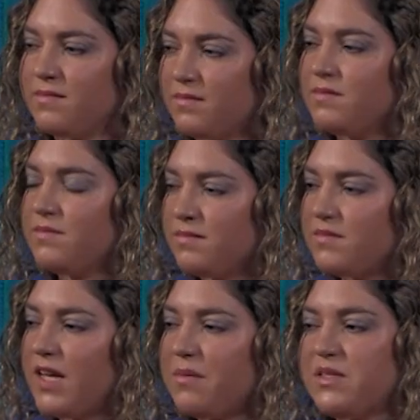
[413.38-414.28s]
to get hurt.
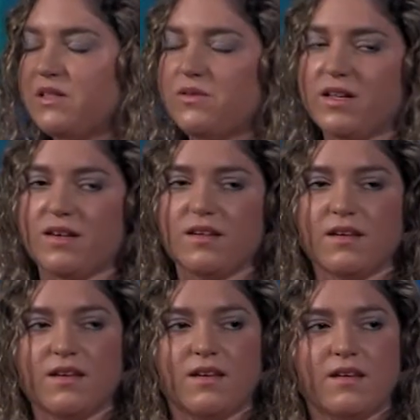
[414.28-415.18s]
Absolutely.
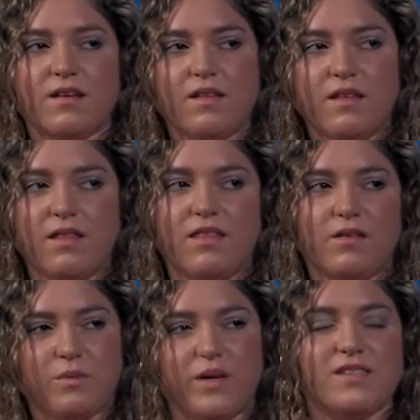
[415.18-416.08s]

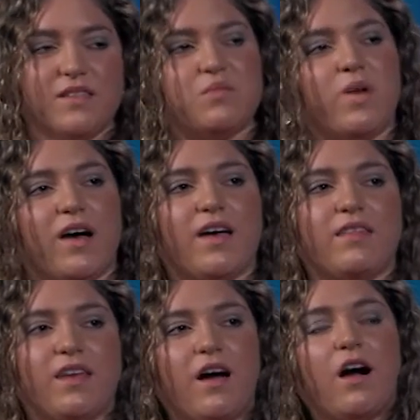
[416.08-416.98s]
The reason why
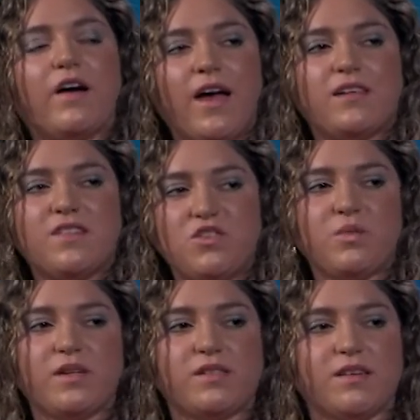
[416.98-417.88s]
they are at such
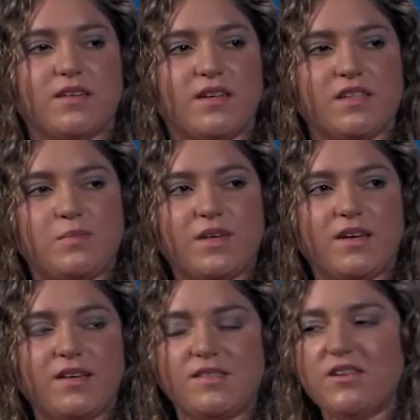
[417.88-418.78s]
risk is
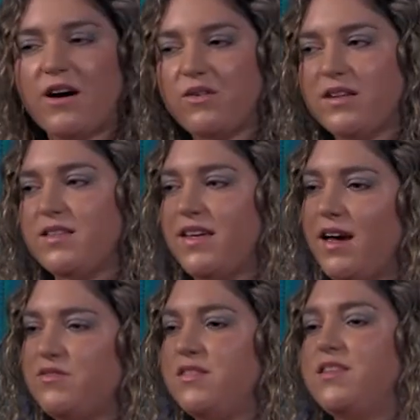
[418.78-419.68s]
because not only do they
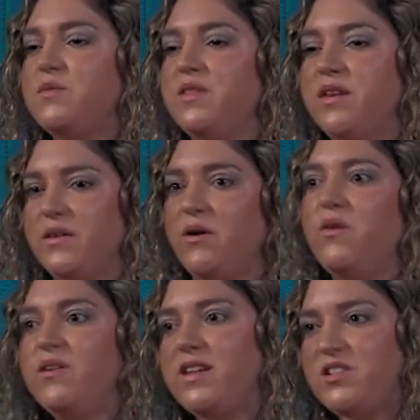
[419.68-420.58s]
have to deal with their
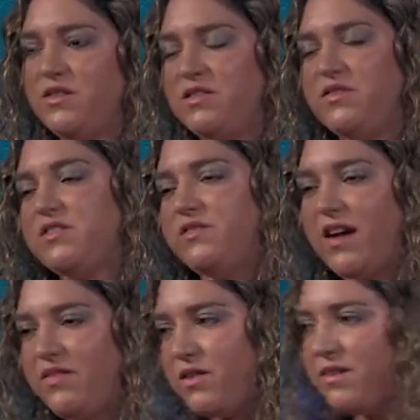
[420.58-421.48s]
own issues of
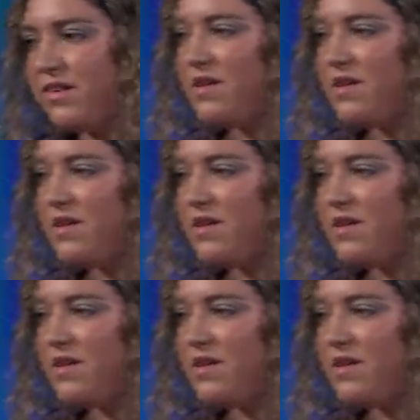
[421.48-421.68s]
survival,